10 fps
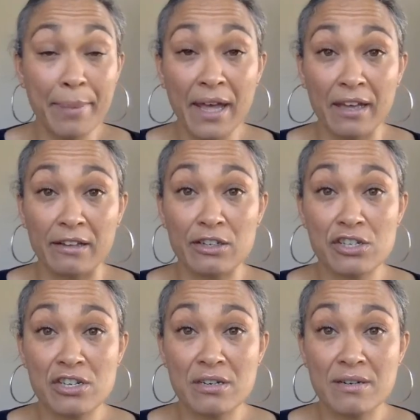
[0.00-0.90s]

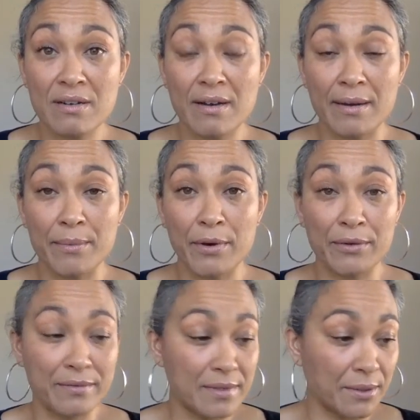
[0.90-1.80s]
pitch, I
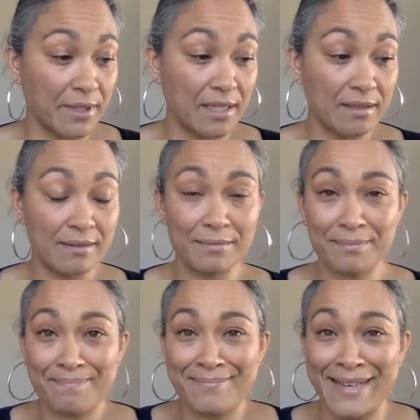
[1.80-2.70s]
won't do it
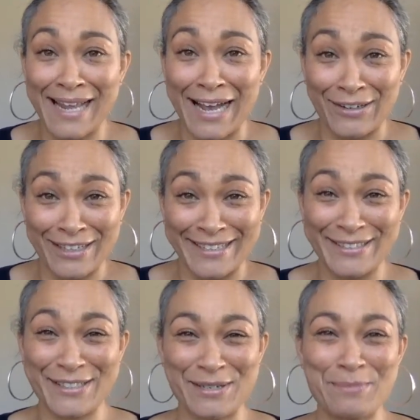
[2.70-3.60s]
loudly
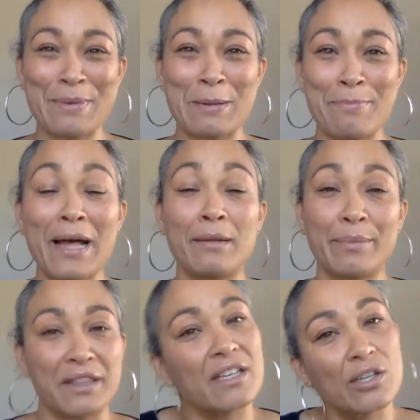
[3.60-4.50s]
because it'll be about,
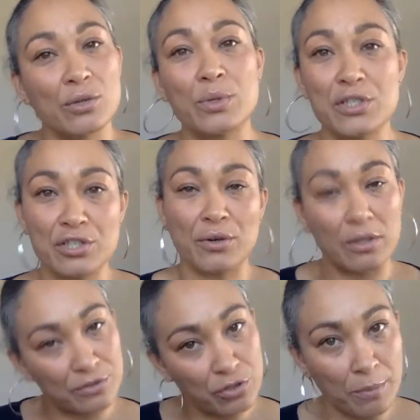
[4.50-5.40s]
but then
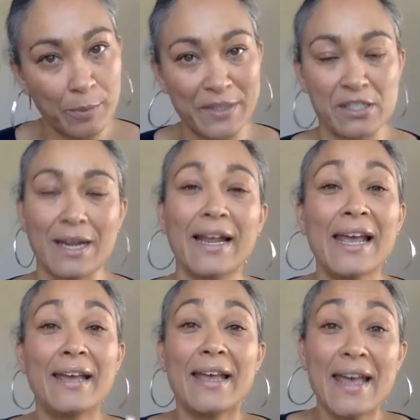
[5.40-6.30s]
I'll drop the pitch down.
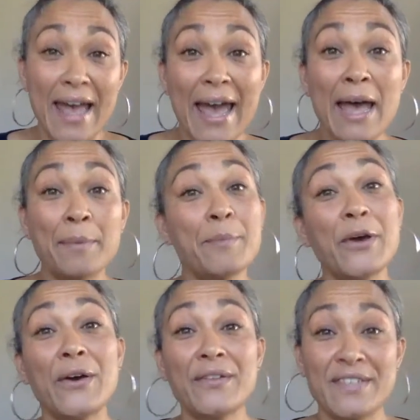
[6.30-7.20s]
Happy
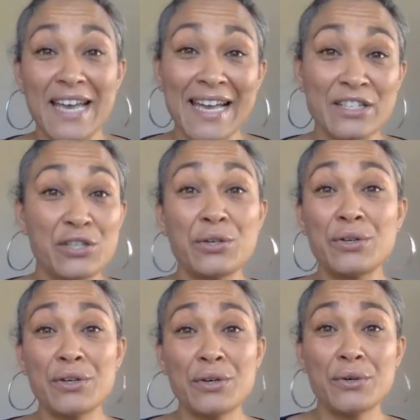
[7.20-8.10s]
birthday to
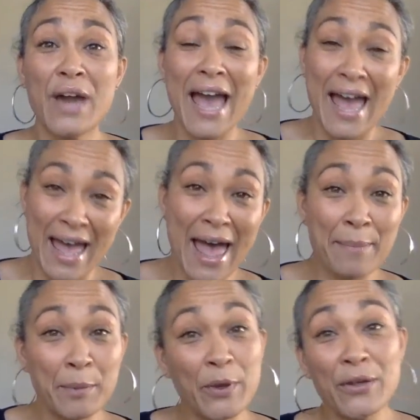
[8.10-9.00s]
you,
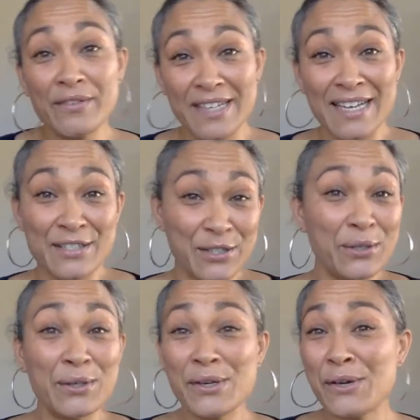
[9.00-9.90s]
happy birthday to
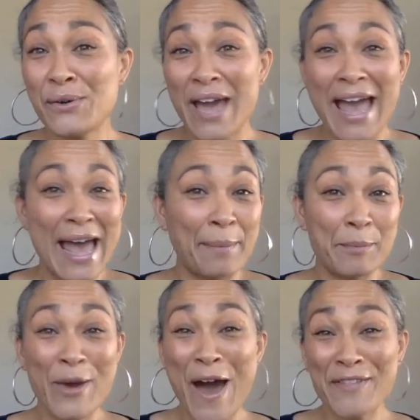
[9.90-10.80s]
you, happy
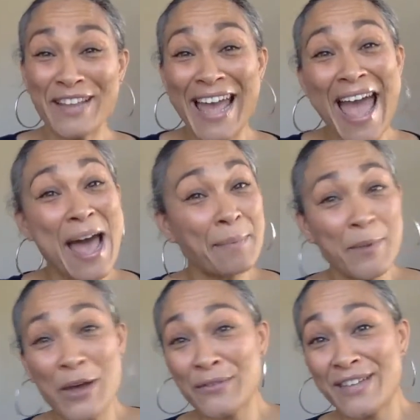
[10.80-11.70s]
birthday, happy
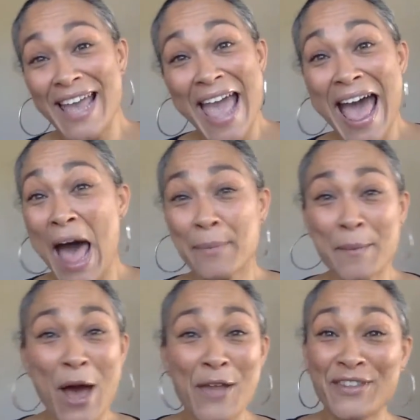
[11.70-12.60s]
birthday, happy
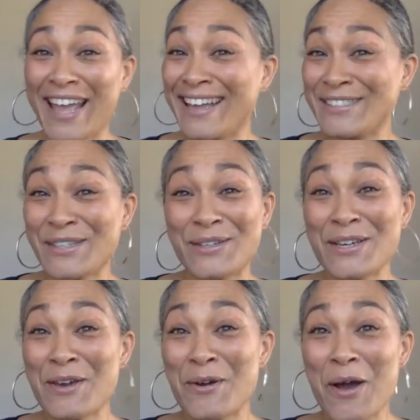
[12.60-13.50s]
birthday to
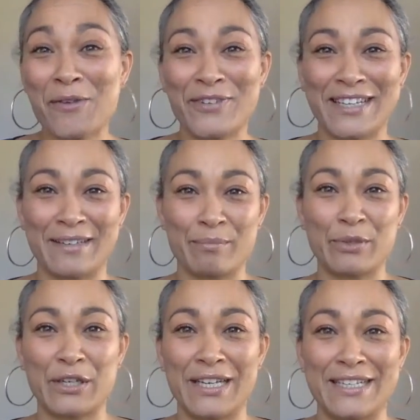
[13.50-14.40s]
you. Hopefully I didn't blow
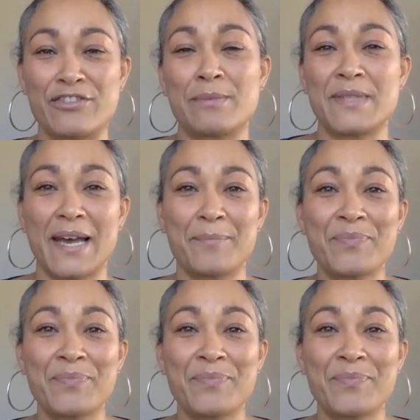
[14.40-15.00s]
your eardrums out.